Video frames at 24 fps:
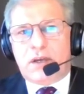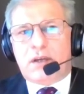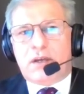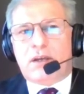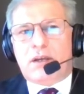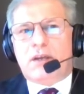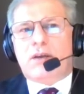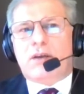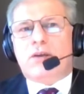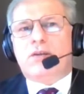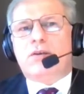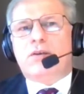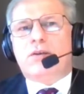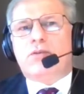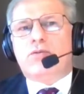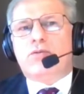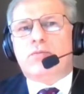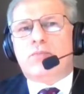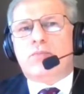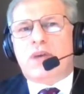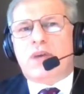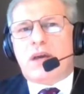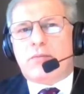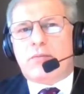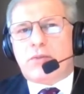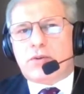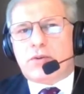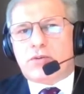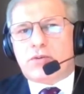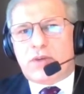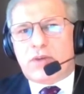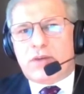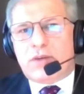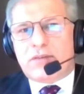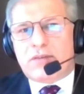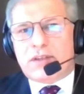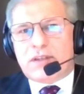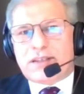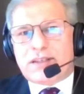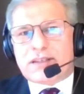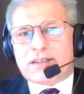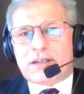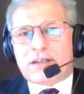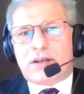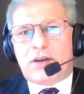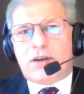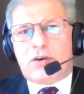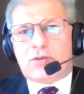in order to be able to have a
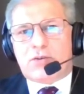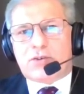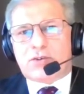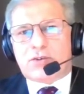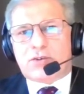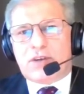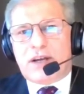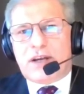disclosure